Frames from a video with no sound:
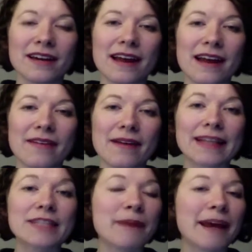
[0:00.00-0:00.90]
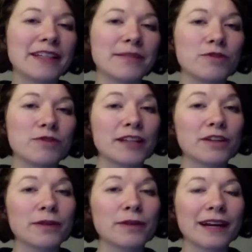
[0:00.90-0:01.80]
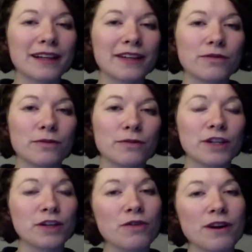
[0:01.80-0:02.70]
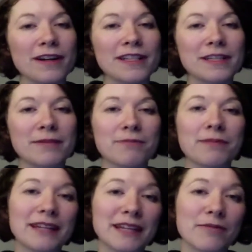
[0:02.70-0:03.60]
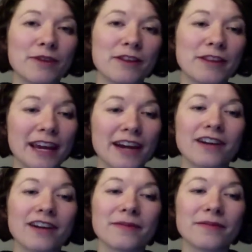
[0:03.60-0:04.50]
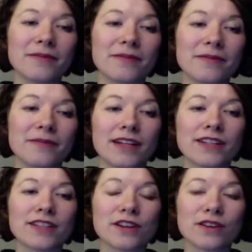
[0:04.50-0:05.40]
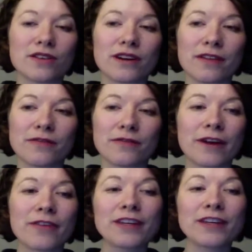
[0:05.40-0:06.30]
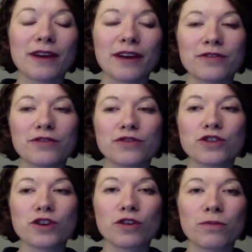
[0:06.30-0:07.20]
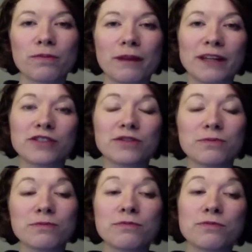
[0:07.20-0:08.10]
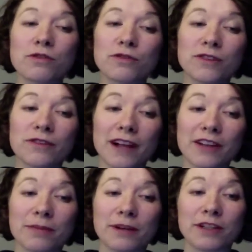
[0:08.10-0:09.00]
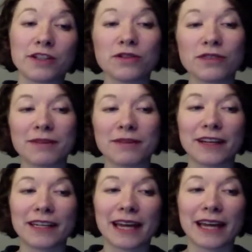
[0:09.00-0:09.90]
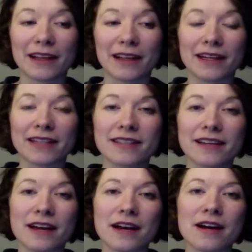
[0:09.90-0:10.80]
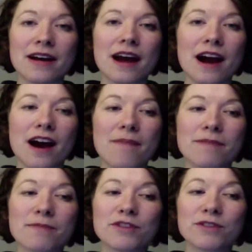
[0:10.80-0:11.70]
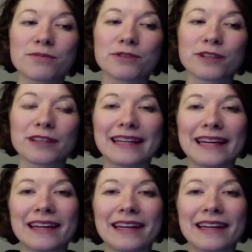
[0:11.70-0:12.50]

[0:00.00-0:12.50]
expect them to get quickly where you are. It's about meeting them where they are. Mm-hmm. So I think you have to prove the value by doing, by finding allies. But most importantly,